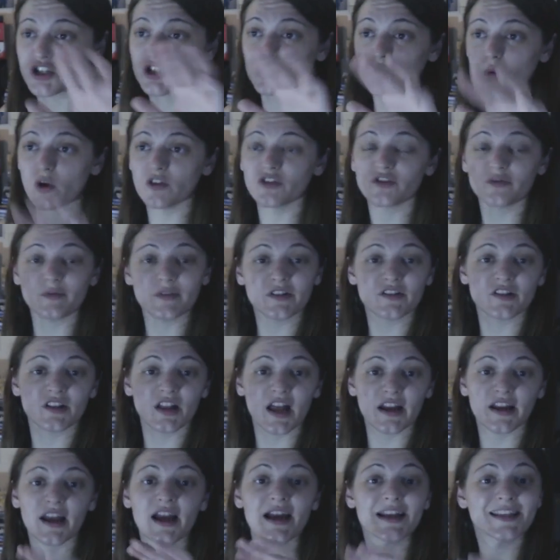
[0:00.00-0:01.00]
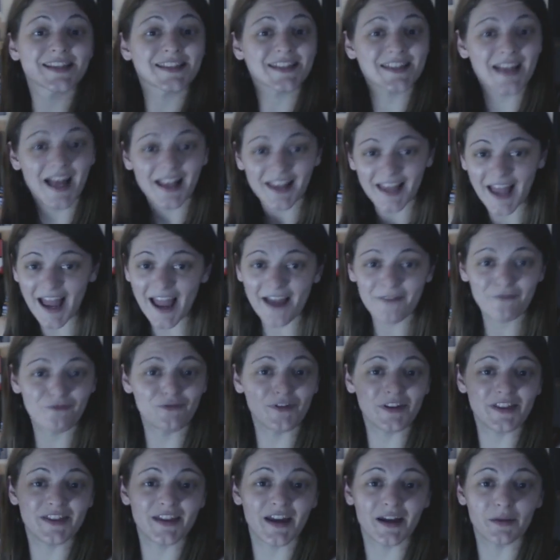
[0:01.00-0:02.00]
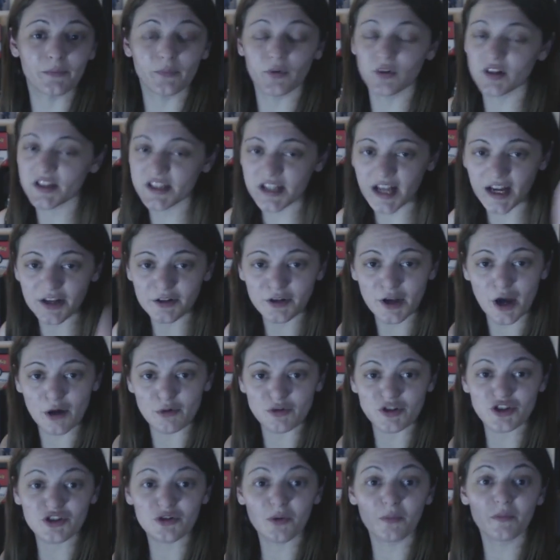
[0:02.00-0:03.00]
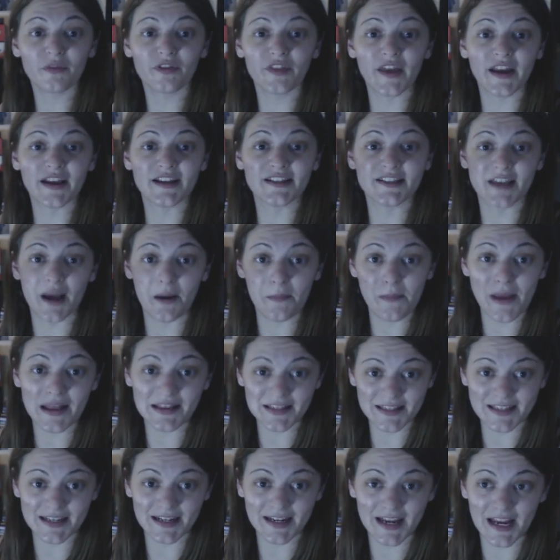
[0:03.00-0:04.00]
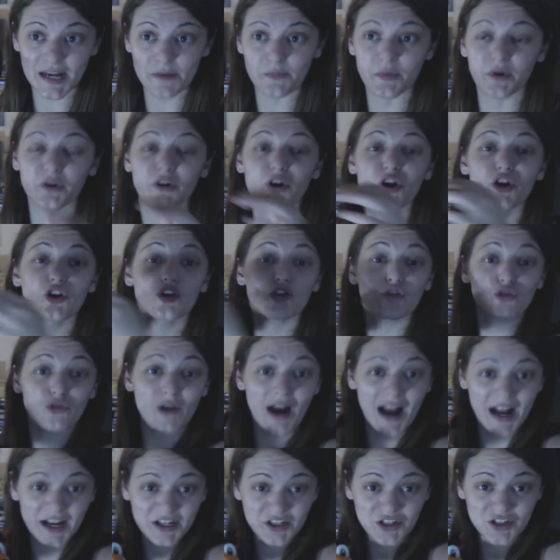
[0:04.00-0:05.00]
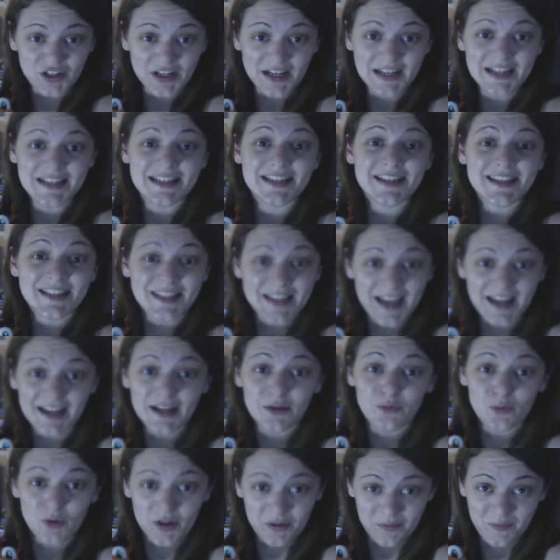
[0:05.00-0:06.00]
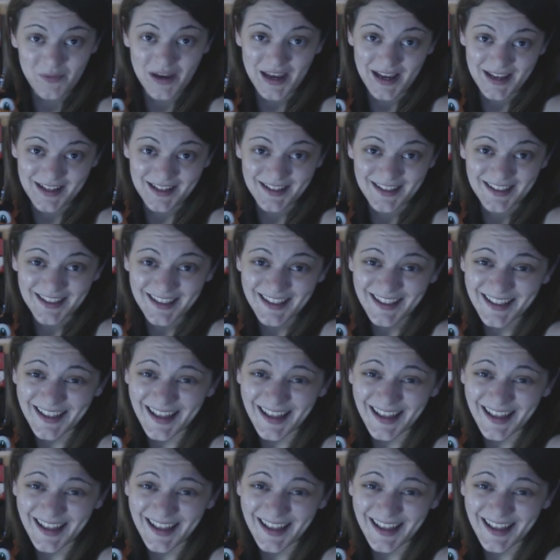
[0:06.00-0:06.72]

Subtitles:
Like, she wants me to like sell everything. But it's like, no, some things are meant to keep, and Crash is staying with me.